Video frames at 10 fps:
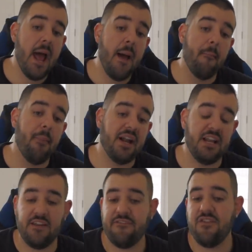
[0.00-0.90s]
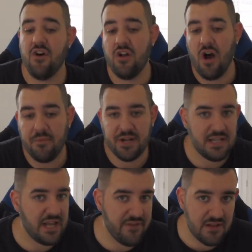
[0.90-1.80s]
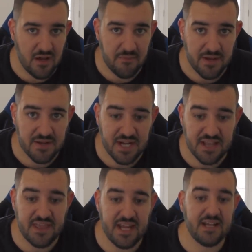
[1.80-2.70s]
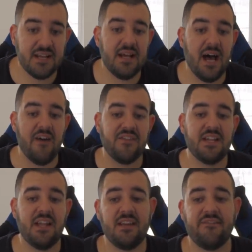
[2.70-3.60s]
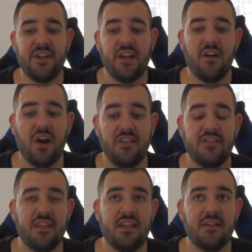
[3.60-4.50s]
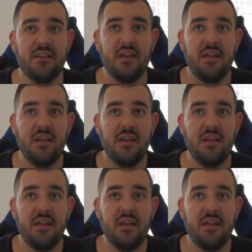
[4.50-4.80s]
But if not, I'm going to leave it alone because I think after today's video, I think